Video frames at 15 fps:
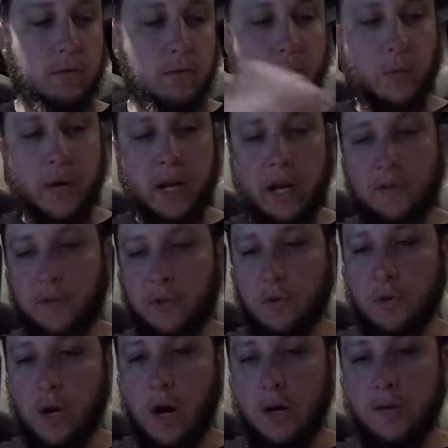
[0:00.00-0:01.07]
whatever you
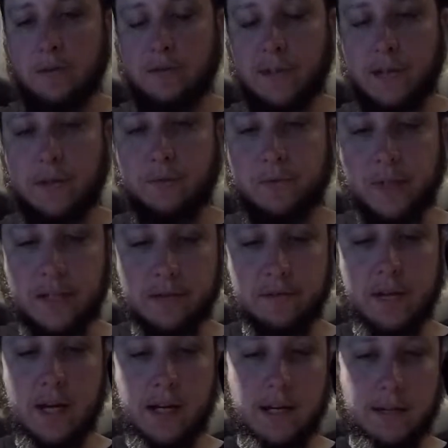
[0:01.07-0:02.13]
call yourselves these
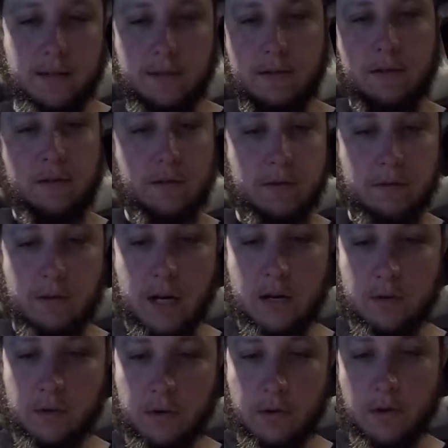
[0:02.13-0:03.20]
days. I
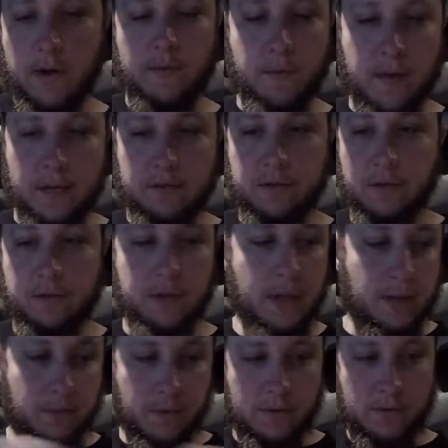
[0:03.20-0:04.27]
don't know, everybody
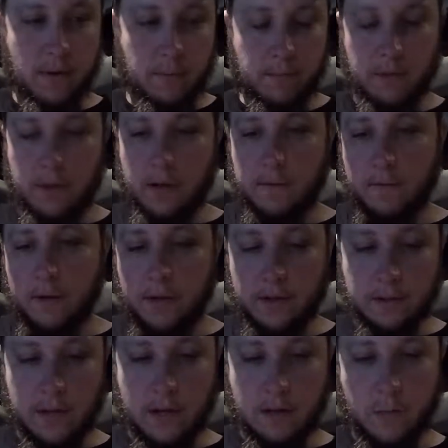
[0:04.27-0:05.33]
associates with something different.
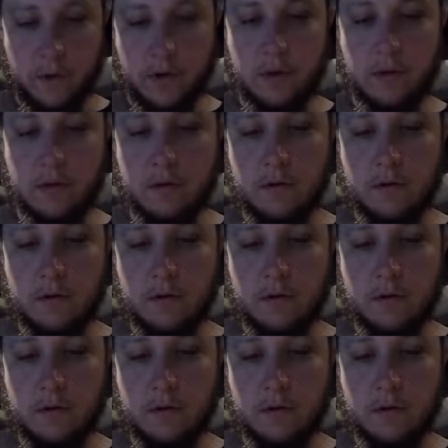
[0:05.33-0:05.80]
It's kind of weird.